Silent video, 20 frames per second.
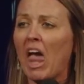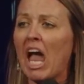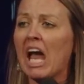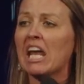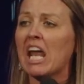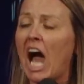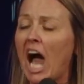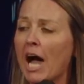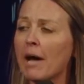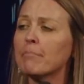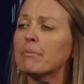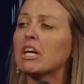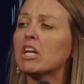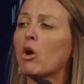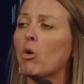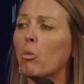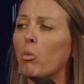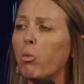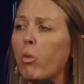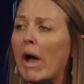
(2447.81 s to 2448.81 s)
And I'm
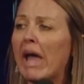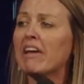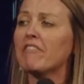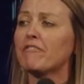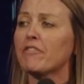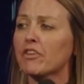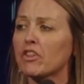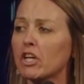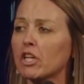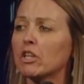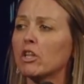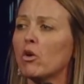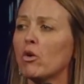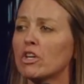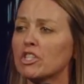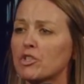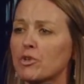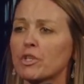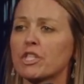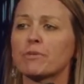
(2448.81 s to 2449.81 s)
gonna wait for the
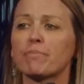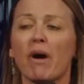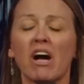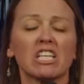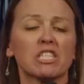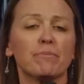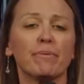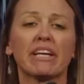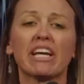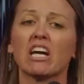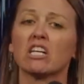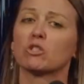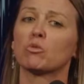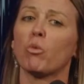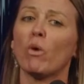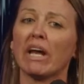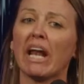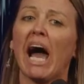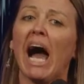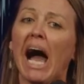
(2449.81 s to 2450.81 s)
Lord's response because
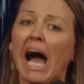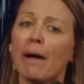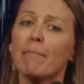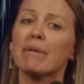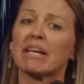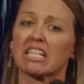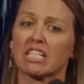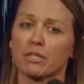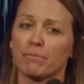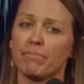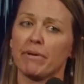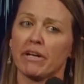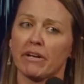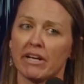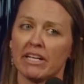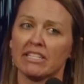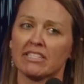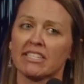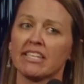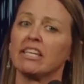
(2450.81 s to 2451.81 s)
what I'm
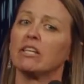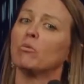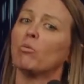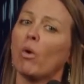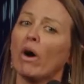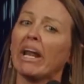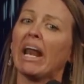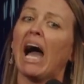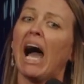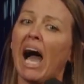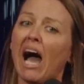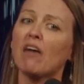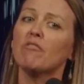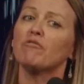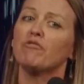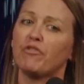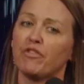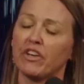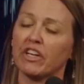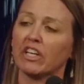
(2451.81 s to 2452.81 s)
experiencing, what
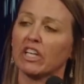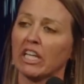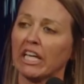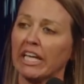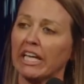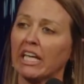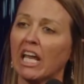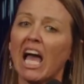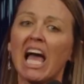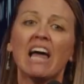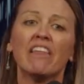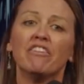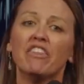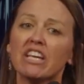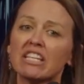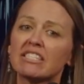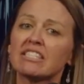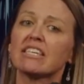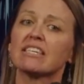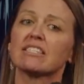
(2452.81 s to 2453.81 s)
I'm feeling,
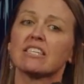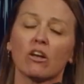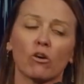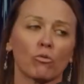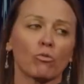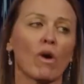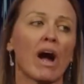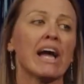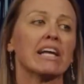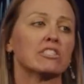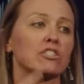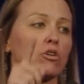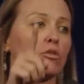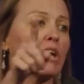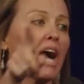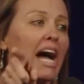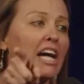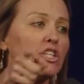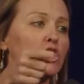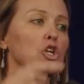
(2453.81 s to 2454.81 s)
this isn't right. So
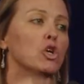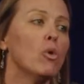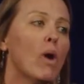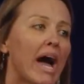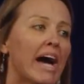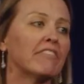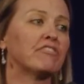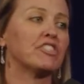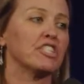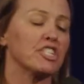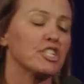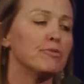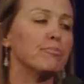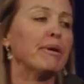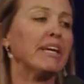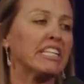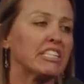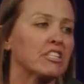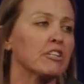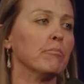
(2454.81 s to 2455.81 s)
God, you have to
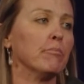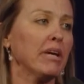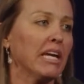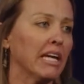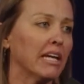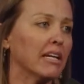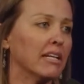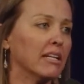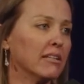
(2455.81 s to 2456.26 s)
speak to me.